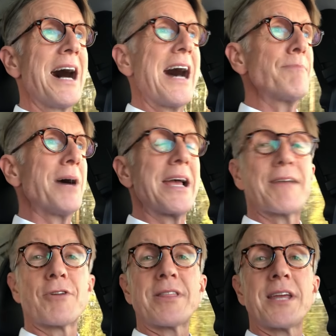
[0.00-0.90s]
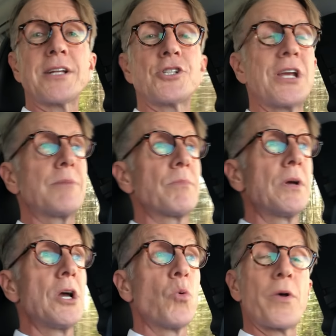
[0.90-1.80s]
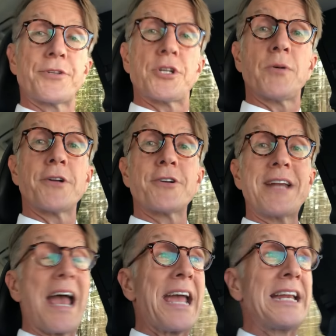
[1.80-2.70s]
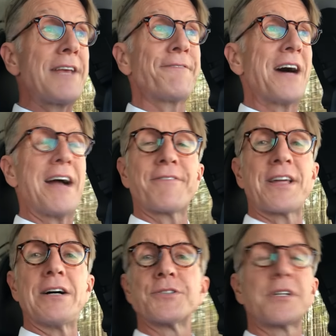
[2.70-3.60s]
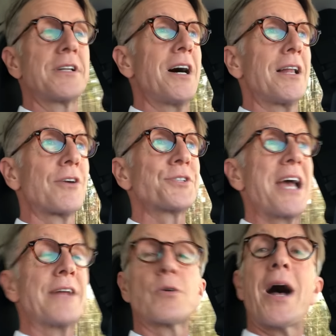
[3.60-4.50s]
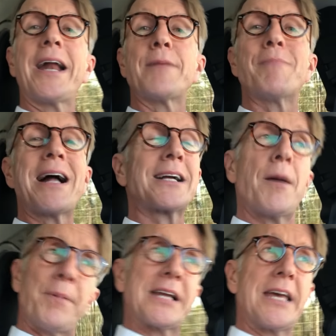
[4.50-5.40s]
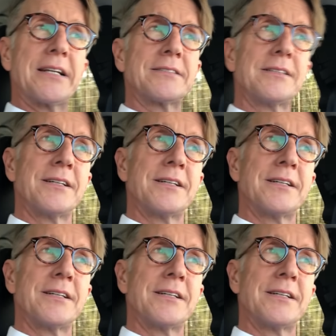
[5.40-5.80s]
I buy everything cheap with $285,000 and ride it back up again.